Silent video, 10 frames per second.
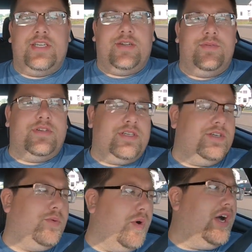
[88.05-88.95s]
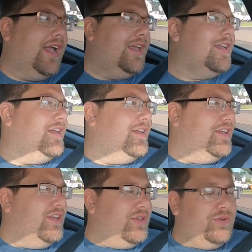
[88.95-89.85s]
And I'm gonna tell you why
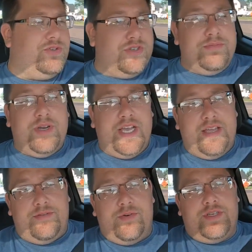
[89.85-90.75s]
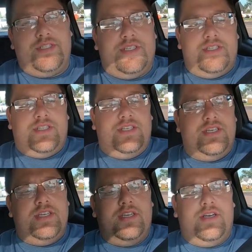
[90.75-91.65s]
you should buy a Focus ST